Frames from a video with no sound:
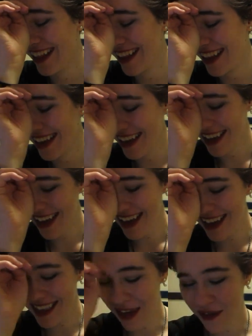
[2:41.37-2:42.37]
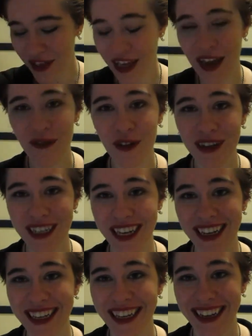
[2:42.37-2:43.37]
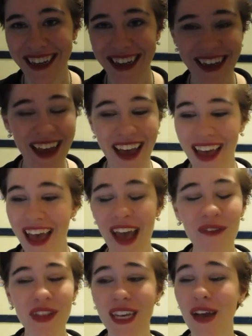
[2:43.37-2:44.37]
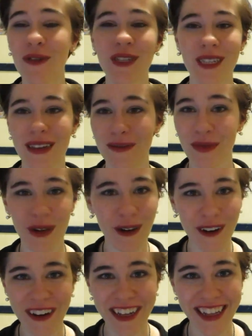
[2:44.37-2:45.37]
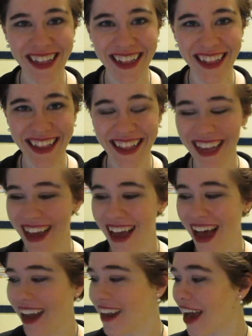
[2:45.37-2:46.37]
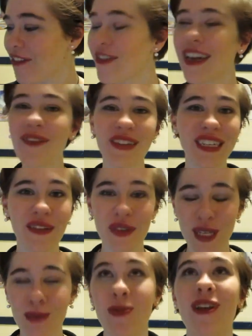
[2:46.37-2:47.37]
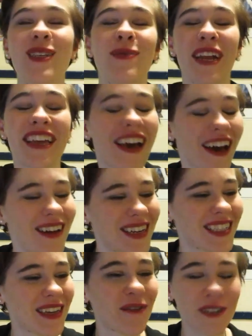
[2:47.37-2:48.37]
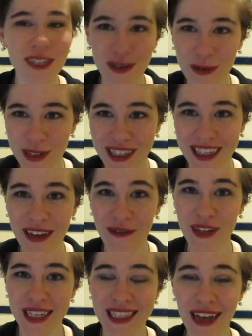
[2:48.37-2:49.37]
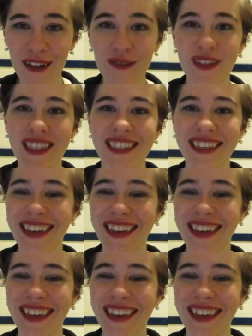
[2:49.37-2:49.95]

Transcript: It's everything I wanted. Everything I wanted and more. And I really want to give you the spoilers, but I can't because I want you to all to see it for yourselves.